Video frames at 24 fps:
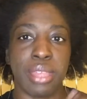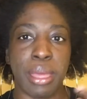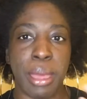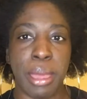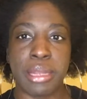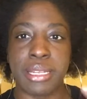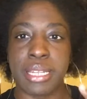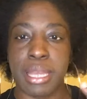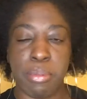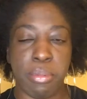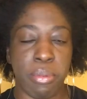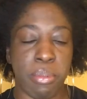
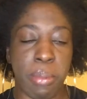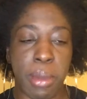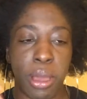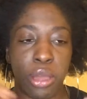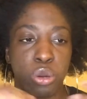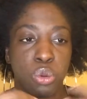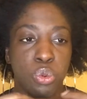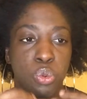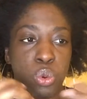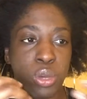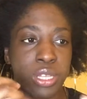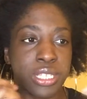that type of
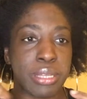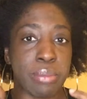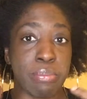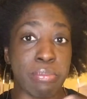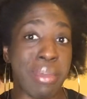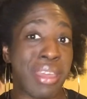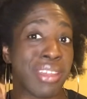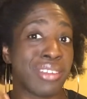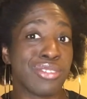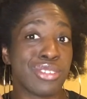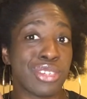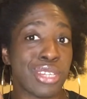bottle wasn't
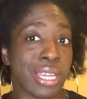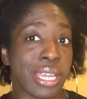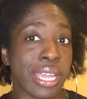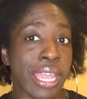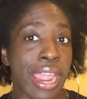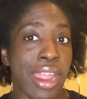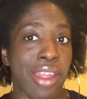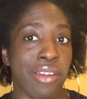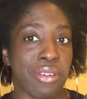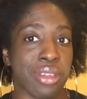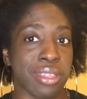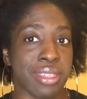meant to
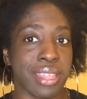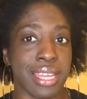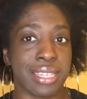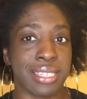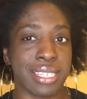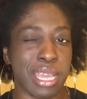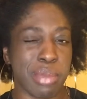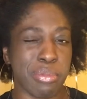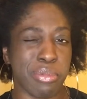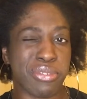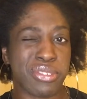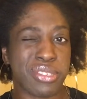carry that
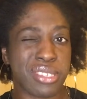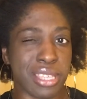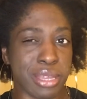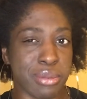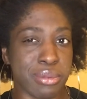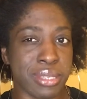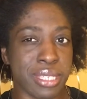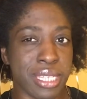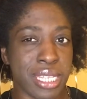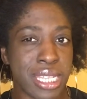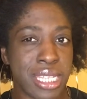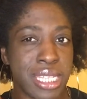type of
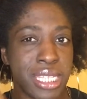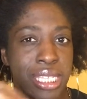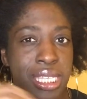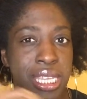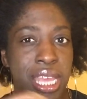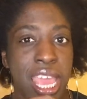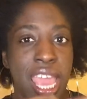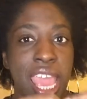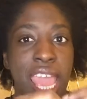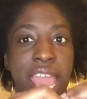substance,